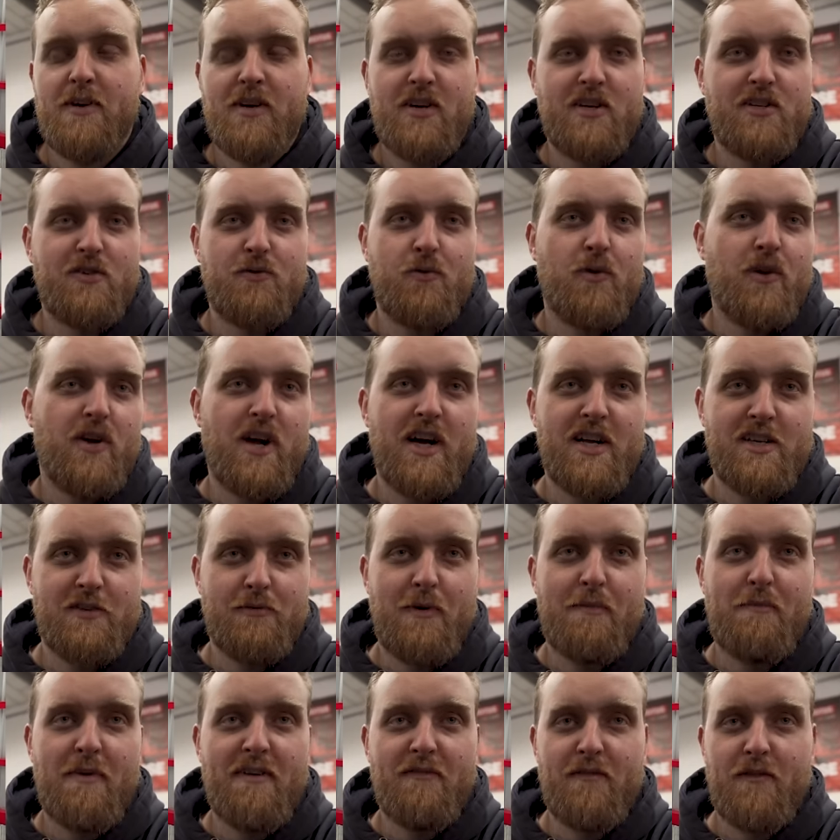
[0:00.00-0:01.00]
because all the guys I
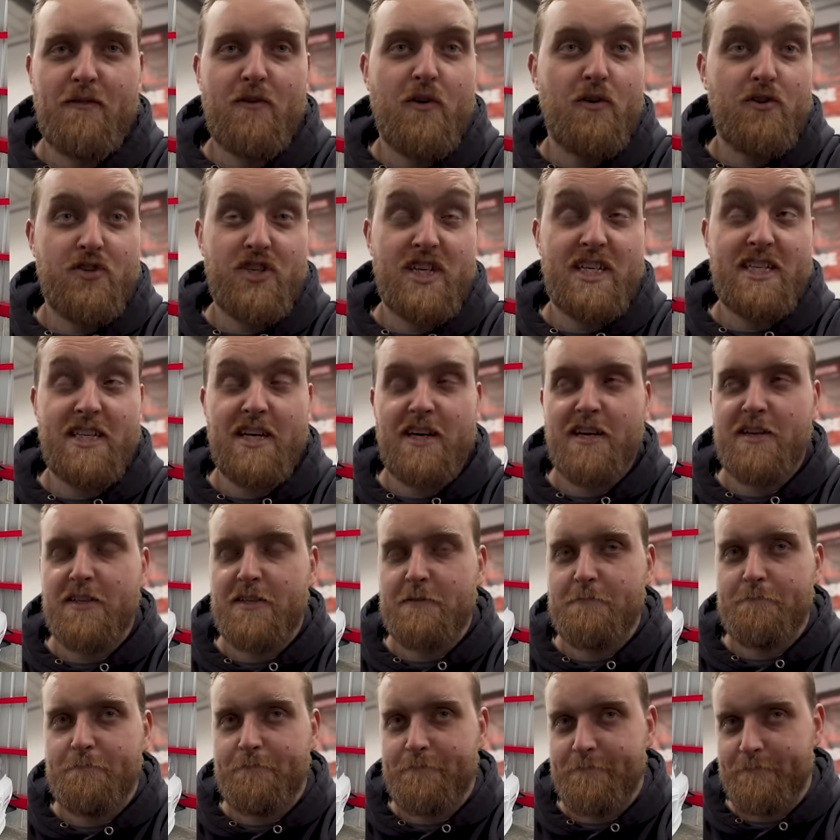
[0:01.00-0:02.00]
went with have got
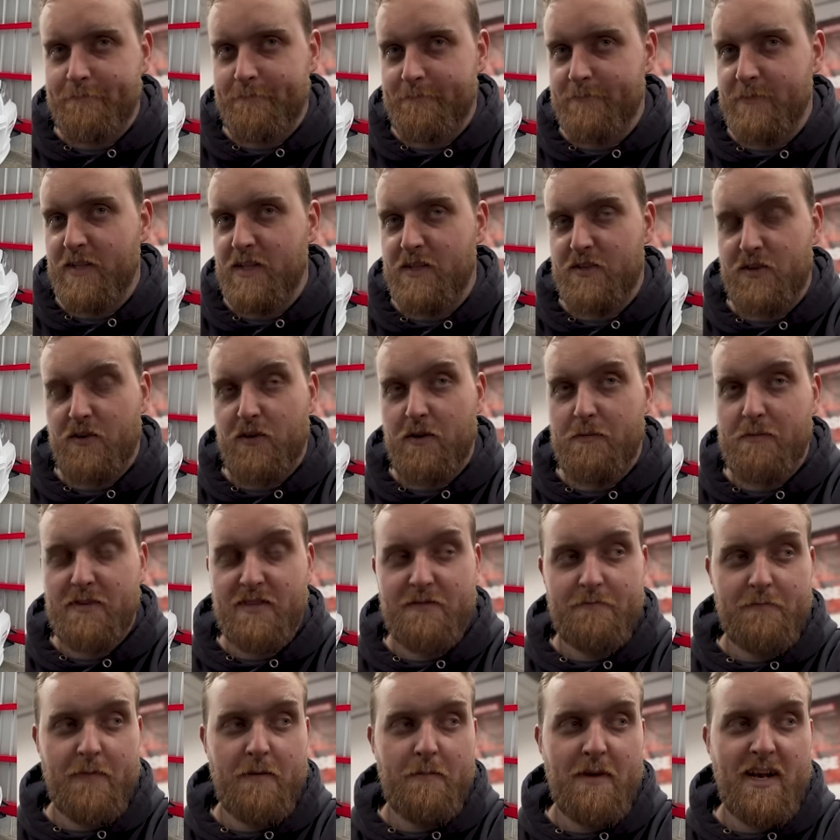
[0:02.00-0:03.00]
GTRs. So I
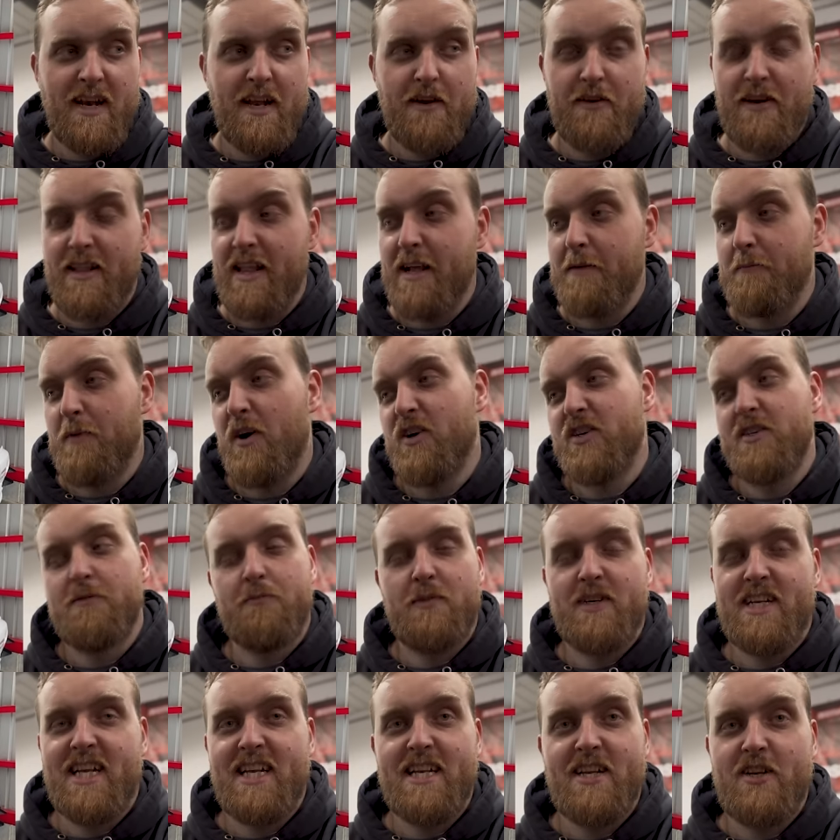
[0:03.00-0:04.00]
was a bit lonely there. I just
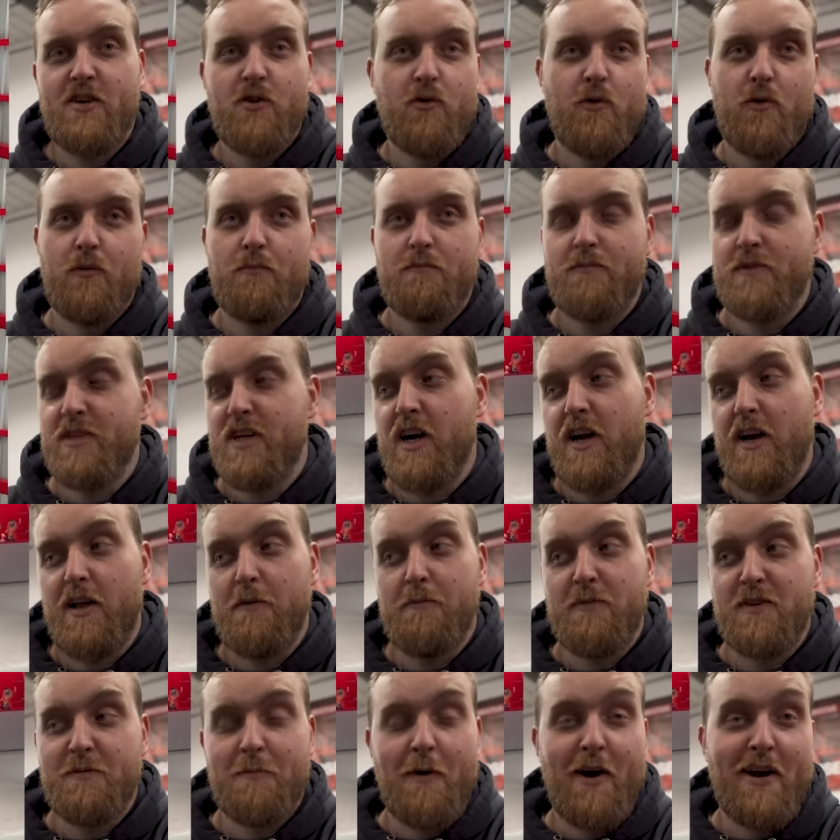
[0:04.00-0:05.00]
pretended your
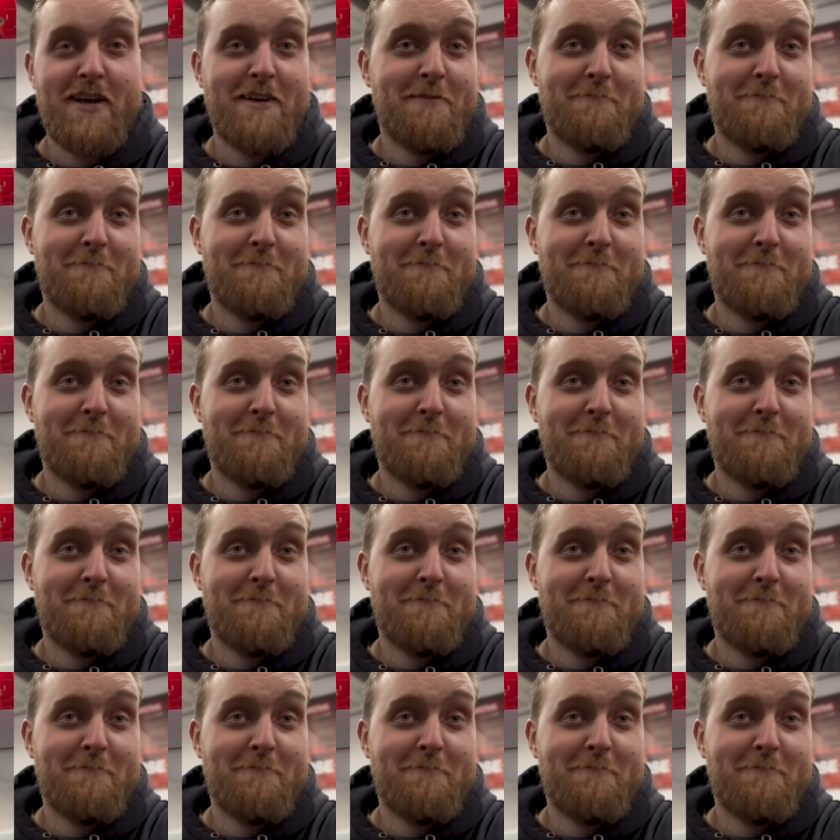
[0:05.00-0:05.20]
Skyline was mine.